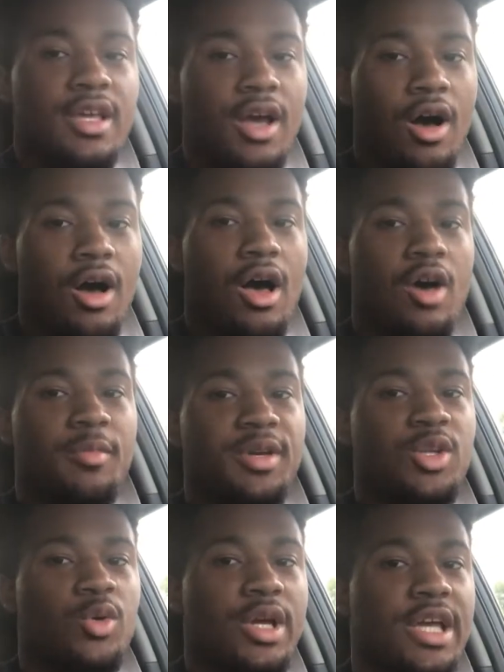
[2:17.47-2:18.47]
y'all, I'll be
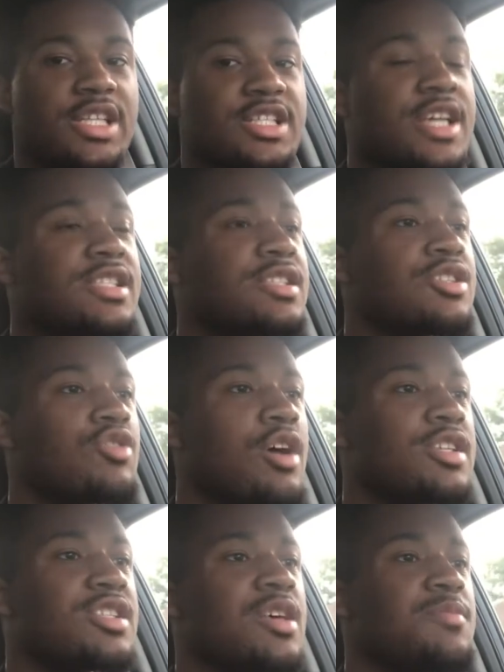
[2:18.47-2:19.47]
doing a chest and
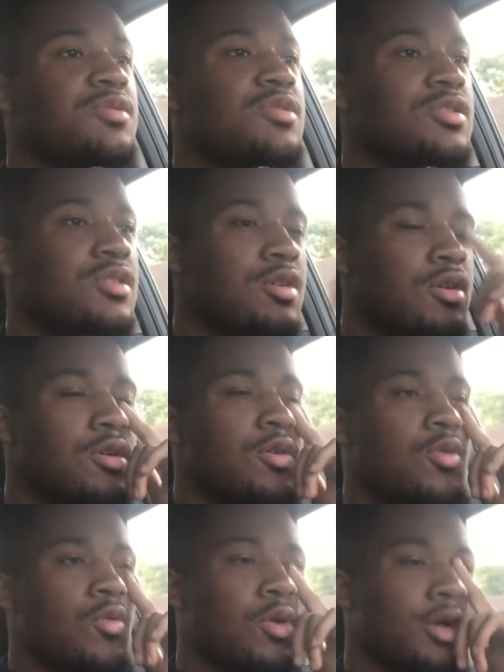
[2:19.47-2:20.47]
triceps
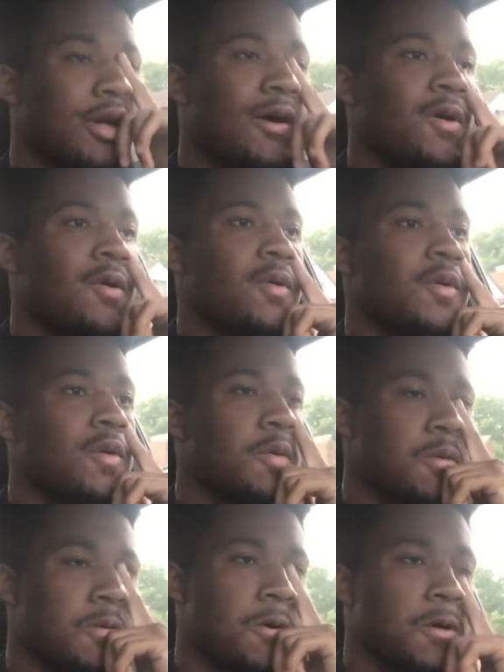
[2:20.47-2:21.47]
workout.
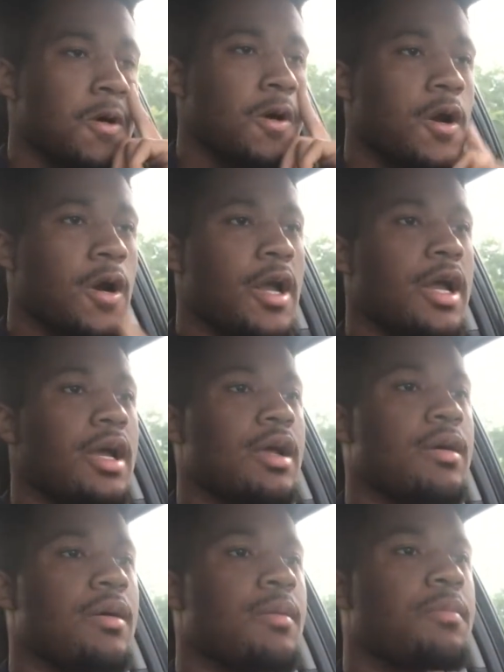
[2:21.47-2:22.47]
All right,
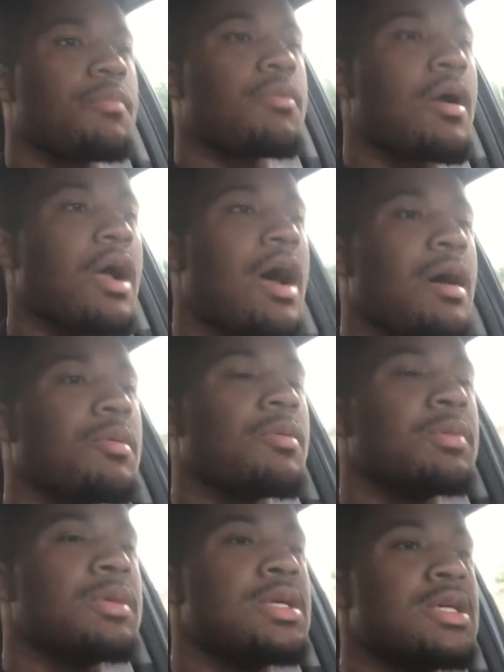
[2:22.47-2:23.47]

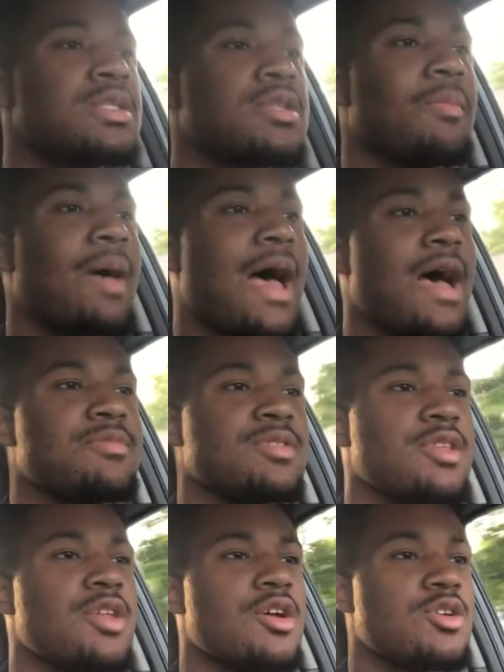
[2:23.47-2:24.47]
probably some abs
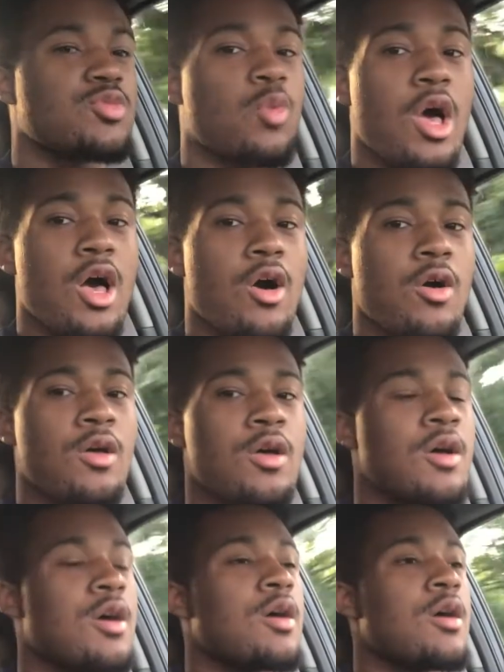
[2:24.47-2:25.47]
in there as well.
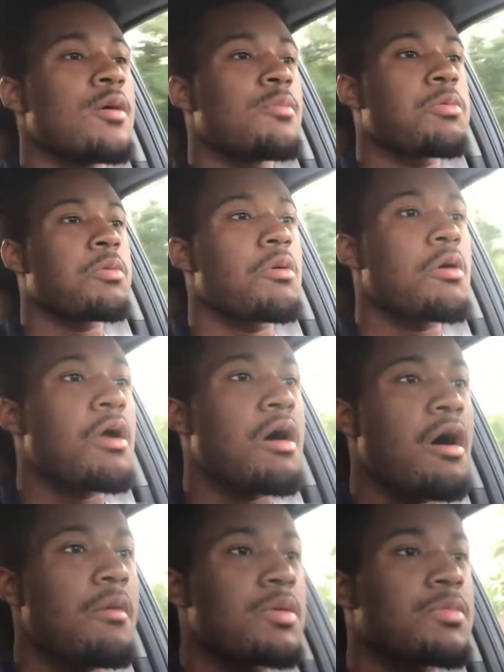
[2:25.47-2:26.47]

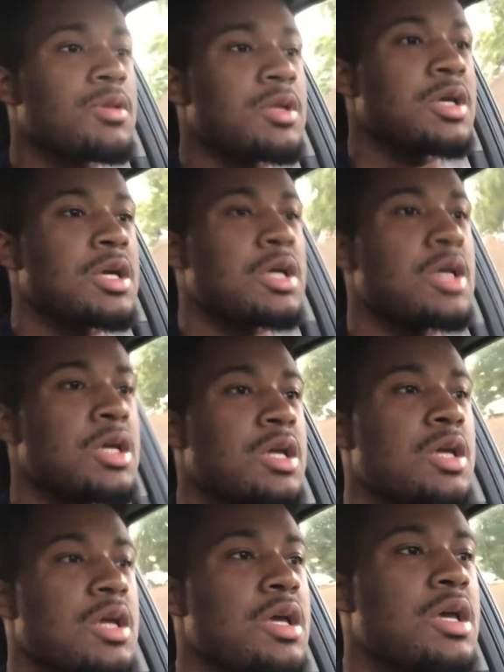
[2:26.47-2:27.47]

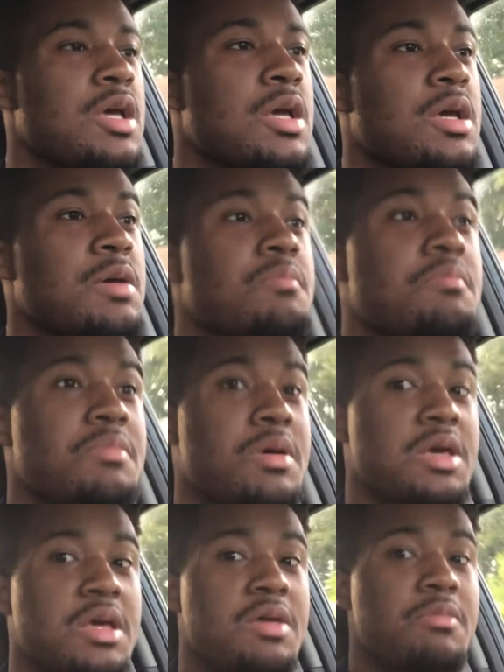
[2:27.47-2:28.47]
Probably,
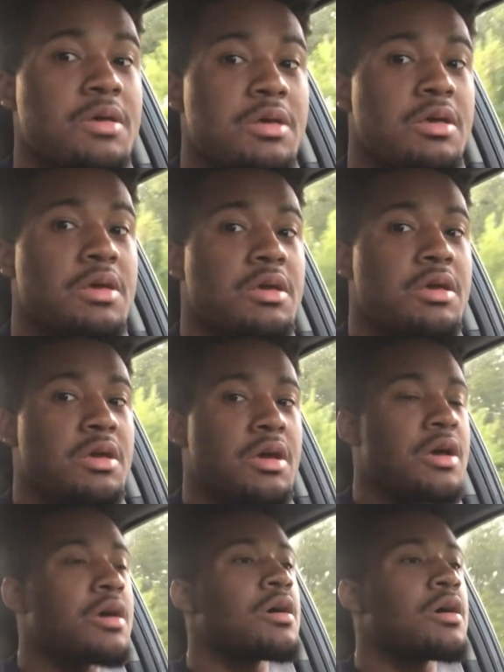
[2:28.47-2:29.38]
maybe